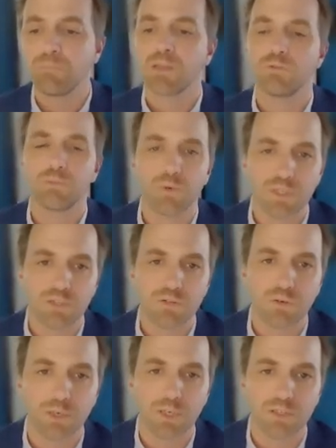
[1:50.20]
responding to
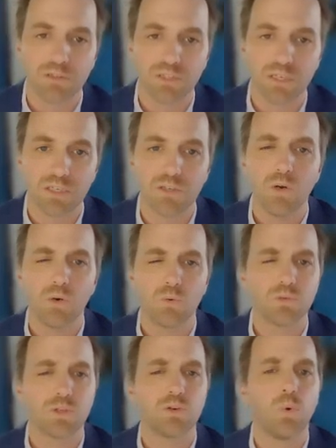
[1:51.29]
emergencies,
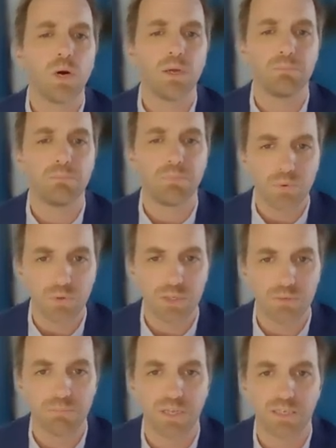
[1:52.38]
also quite broad
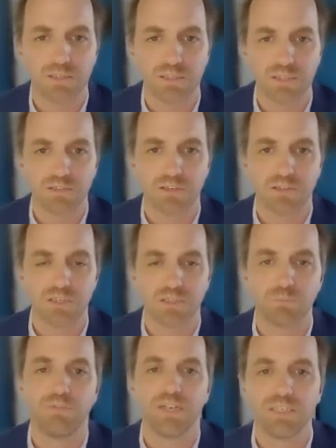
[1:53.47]
in places such as
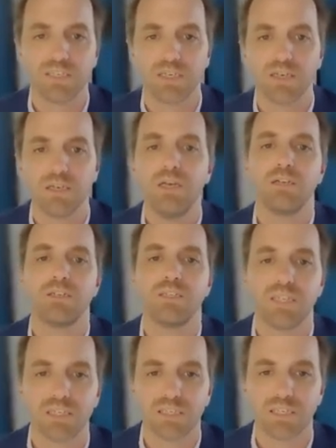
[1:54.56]
preventing,
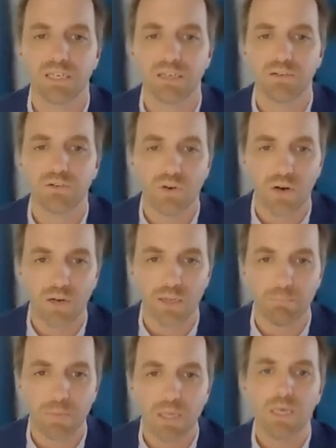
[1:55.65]
detecting
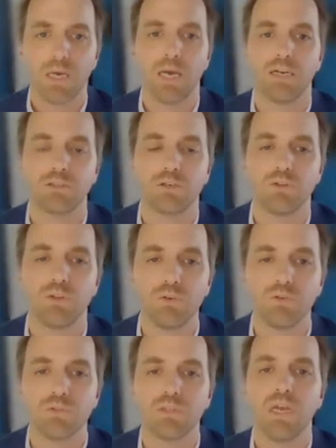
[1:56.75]
crime. So
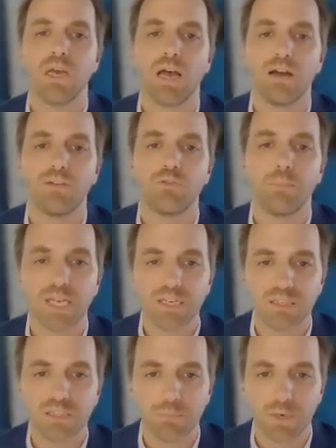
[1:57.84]
those have remained
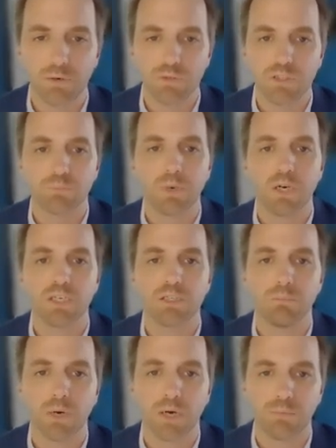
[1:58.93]
in the bill despite
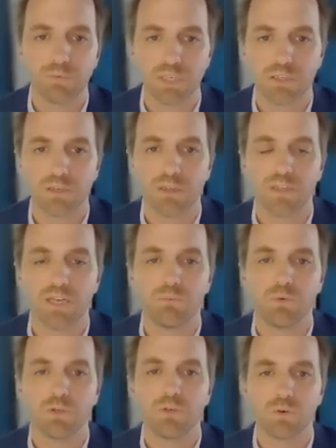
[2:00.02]
my prediction that they
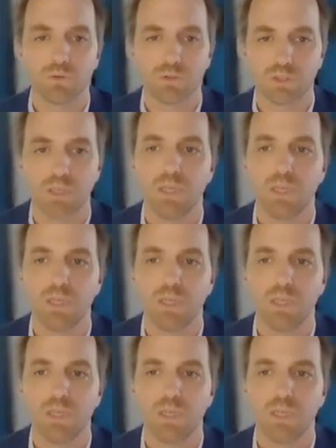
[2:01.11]
would not.